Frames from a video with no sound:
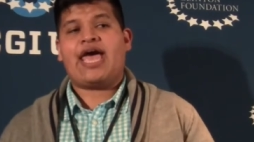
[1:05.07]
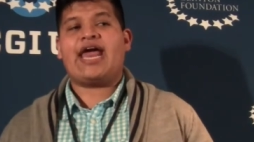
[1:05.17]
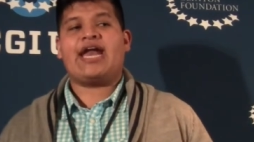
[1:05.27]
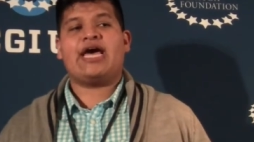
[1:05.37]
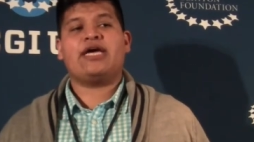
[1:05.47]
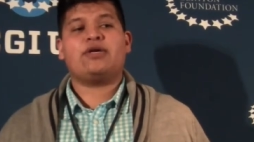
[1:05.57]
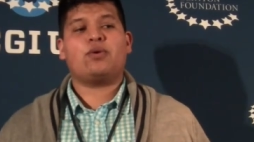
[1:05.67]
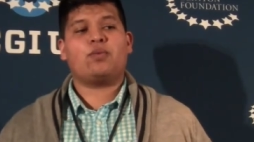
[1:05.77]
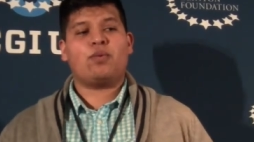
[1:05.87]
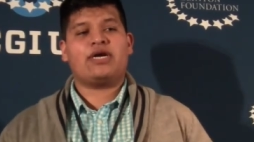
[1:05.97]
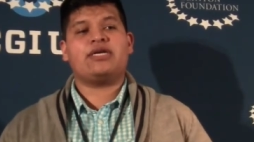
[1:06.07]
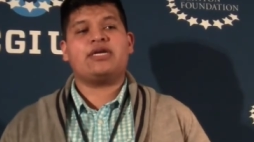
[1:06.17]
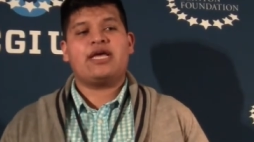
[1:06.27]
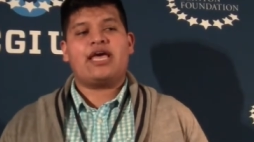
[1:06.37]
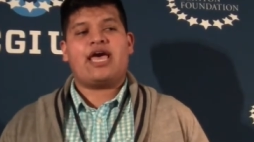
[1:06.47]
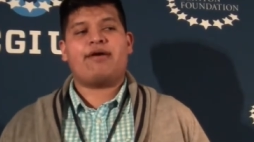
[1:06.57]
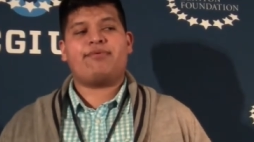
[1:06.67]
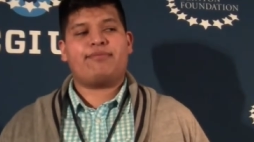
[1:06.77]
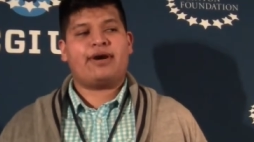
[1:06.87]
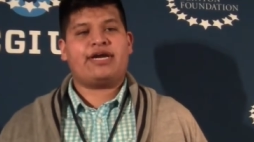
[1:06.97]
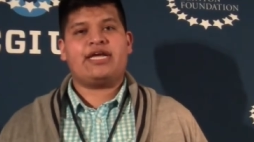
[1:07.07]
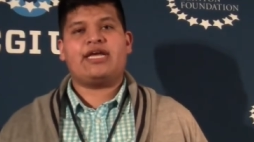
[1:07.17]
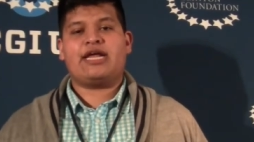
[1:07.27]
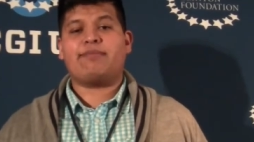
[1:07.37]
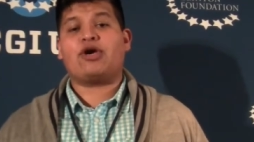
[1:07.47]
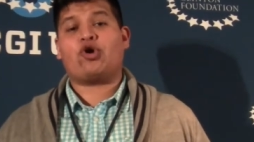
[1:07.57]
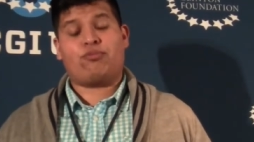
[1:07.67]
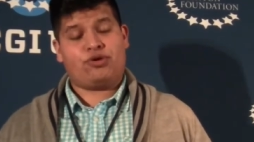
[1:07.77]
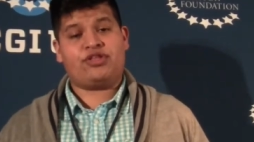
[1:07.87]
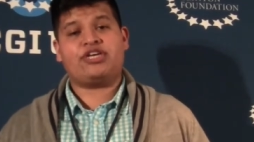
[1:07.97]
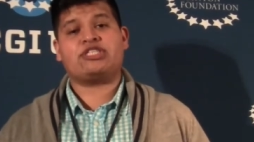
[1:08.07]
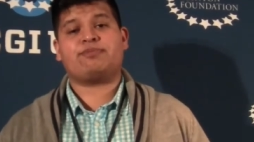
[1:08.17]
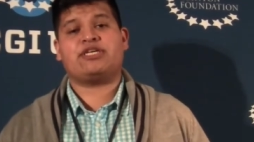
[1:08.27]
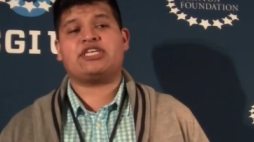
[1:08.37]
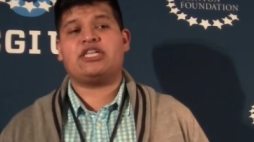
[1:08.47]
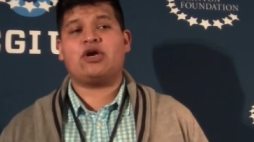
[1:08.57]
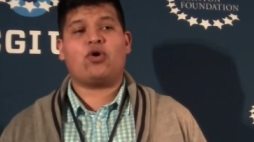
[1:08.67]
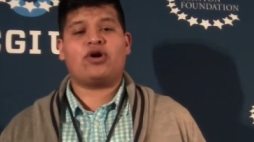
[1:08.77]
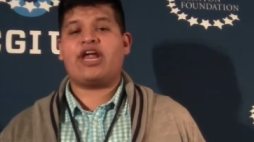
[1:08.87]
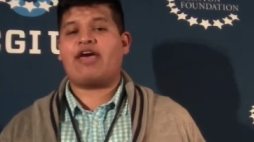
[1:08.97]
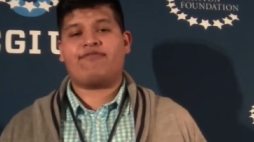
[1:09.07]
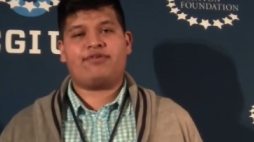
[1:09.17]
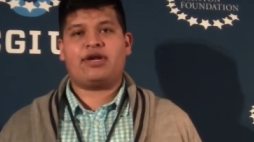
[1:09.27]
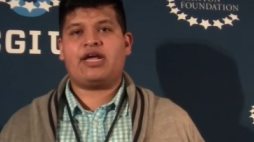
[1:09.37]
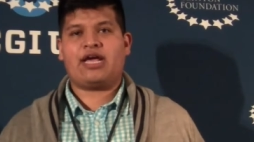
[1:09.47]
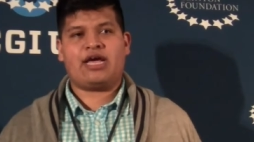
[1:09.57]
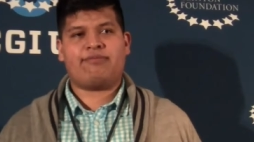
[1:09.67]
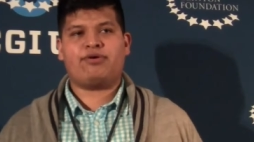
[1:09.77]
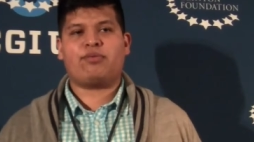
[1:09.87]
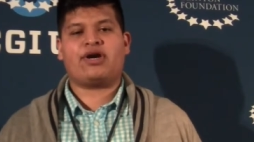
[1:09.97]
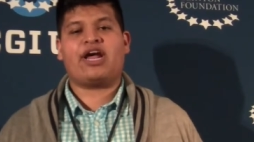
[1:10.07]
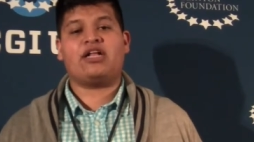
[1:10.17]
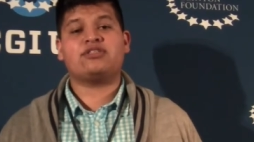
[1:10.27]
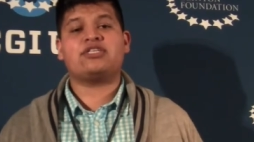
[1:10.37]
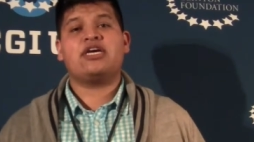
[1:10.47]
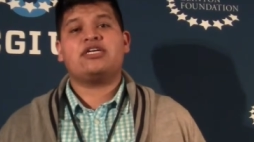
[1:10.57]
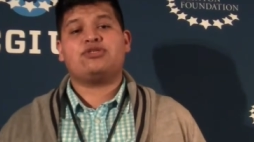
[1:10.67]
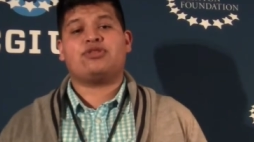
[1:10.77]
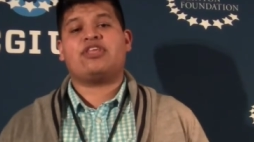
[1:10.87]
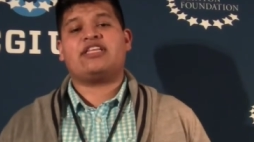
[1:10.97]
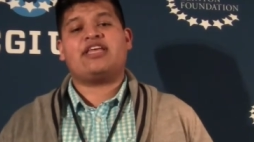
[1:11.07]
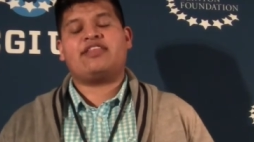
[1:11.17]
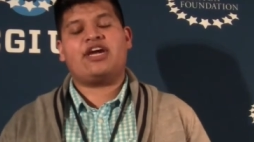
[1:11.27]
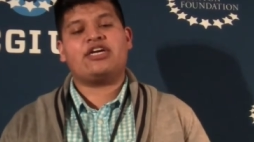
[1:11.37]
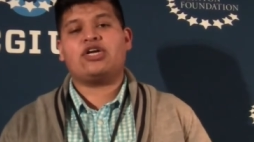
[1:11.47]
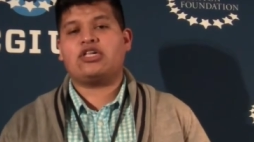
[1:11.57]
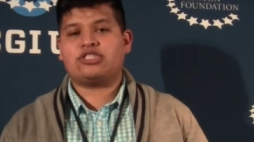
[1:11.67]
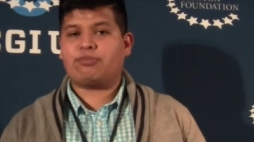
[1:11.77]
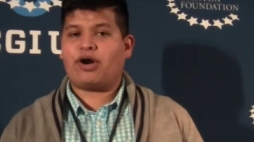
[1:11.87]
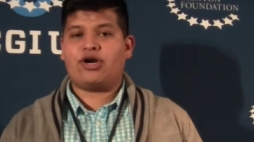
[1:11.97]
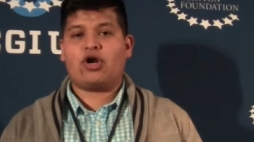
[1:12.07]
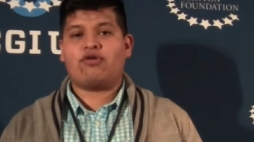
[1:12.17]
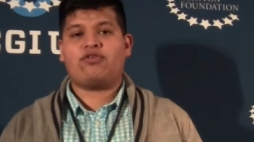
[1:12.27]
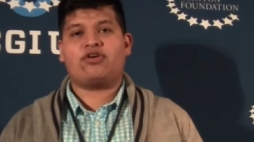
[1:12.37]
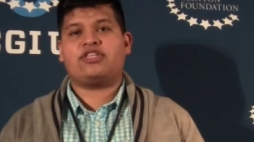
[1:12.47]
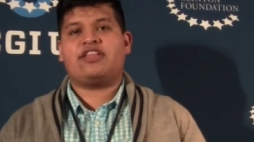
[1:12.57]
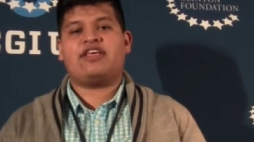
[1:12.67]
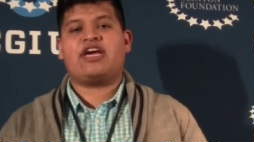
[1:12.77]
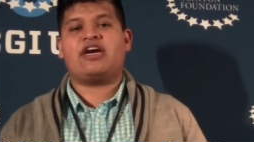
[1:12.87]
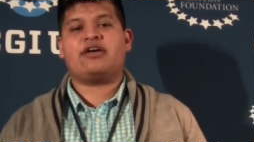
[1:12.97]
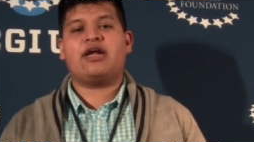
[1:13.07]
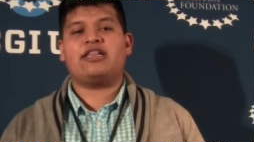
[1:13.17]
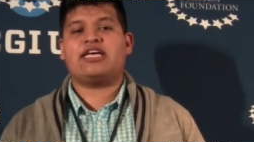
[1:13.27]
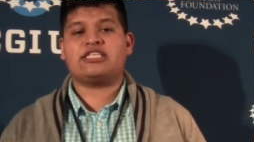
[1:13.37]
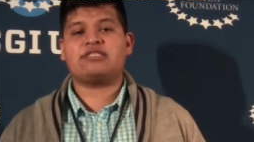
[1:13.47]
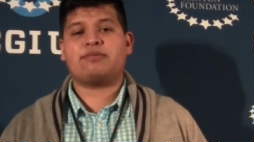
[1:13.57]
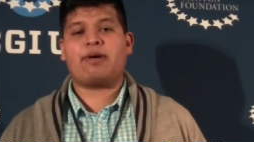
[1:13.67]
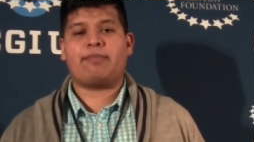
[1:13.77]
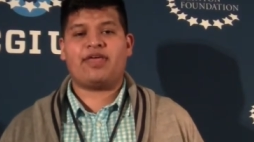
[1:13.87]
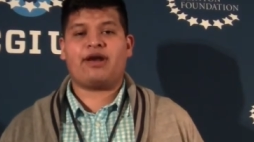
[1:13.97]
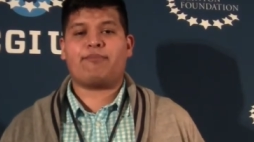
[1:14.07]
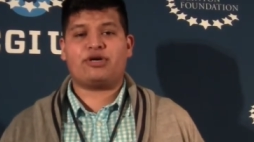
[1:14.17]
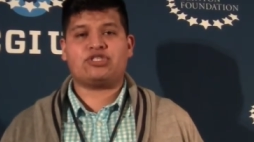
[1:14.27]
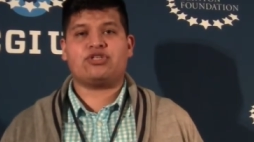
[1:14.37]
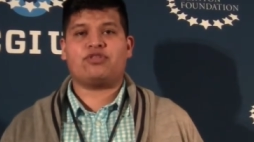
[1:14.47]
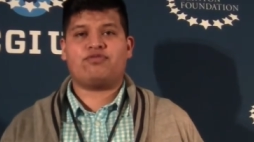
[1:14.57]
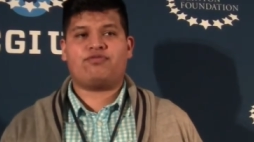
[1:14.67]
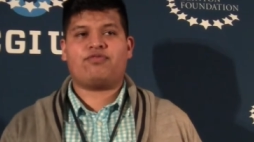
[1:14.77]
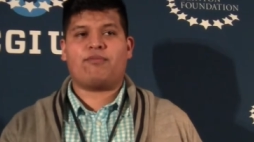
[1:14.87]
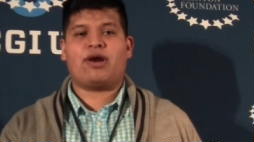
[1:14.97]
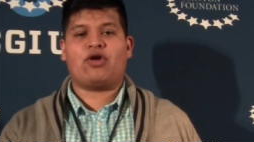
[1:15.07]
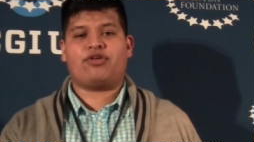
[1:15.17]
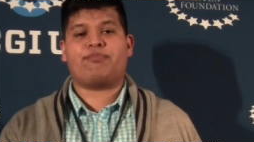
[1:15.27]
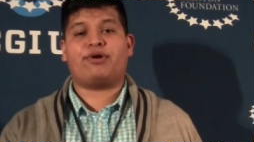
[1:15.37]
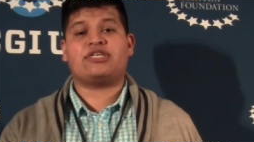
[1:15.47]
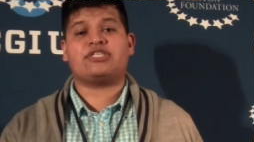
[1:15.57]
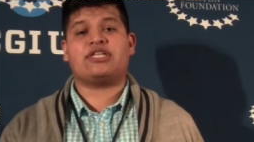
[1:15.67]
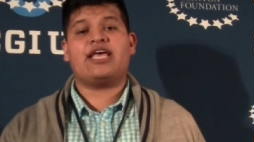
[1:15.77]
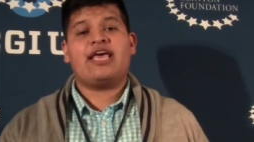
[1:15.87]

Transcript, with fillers: And I don't want everybody in my community, especially, or every everywhere else, to think that they are not smart enough or that they are less than a person from another person,